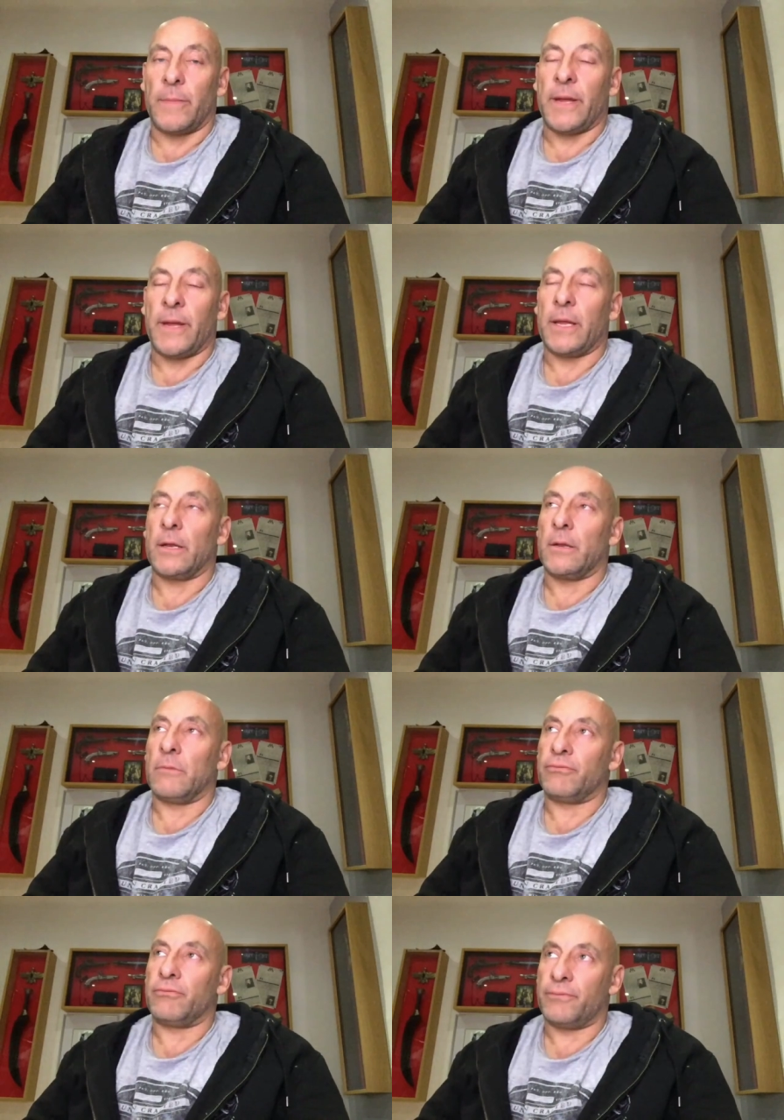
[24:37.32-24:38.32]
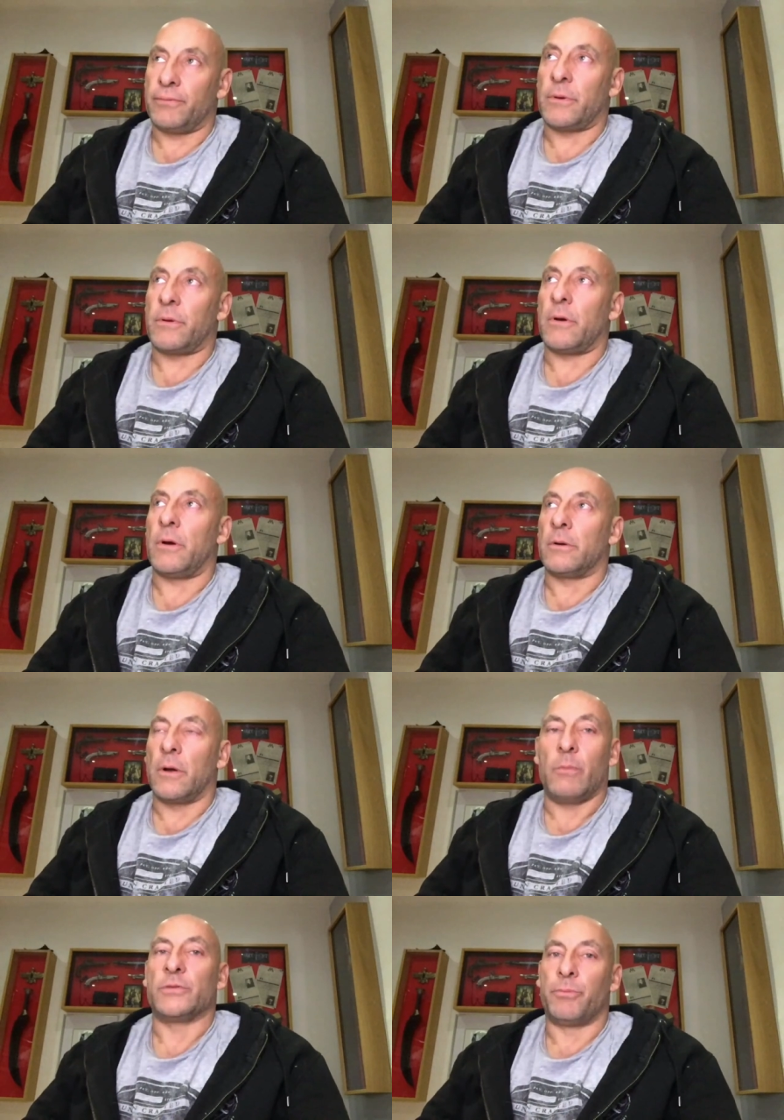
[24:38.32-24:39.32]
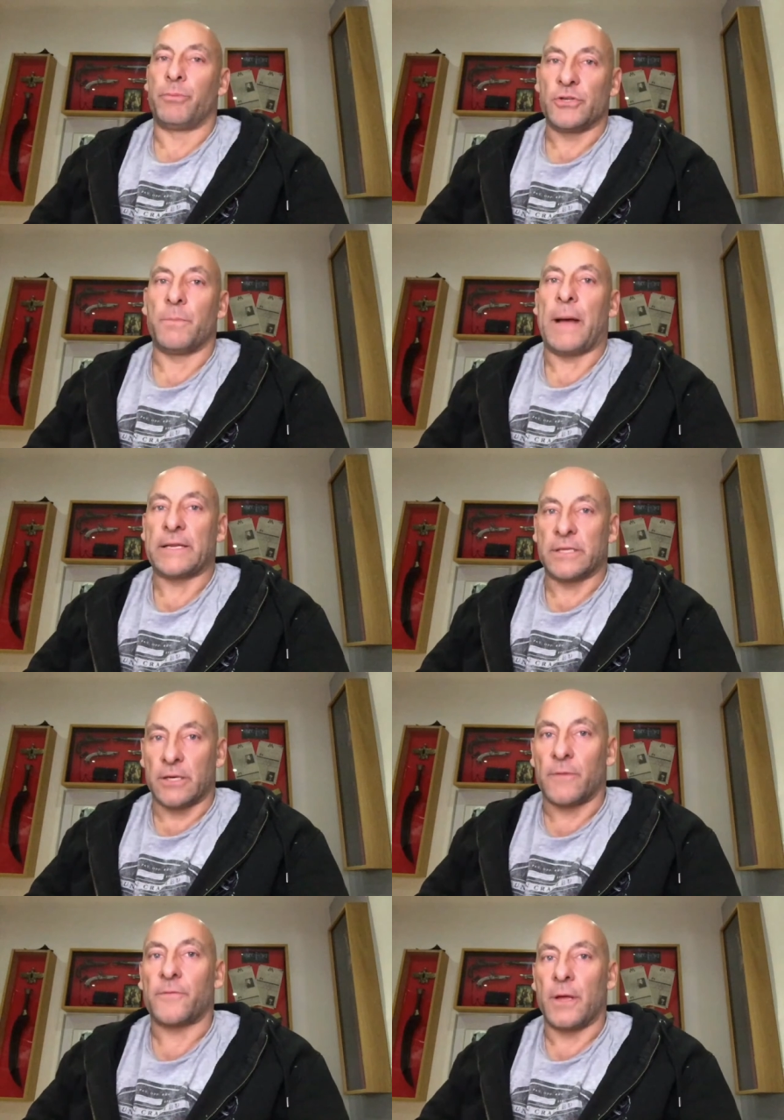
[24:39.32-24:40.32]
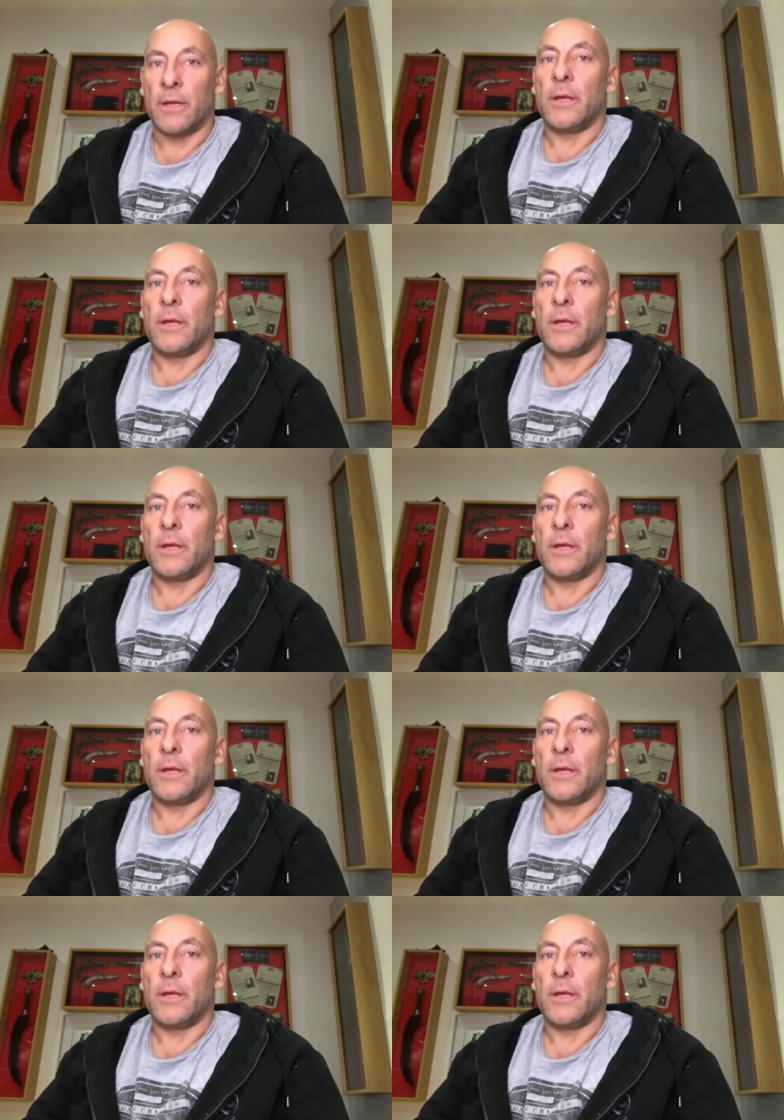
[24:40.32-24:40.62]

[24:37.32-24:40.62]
full on. I mean, God, I was bruised and battered after it.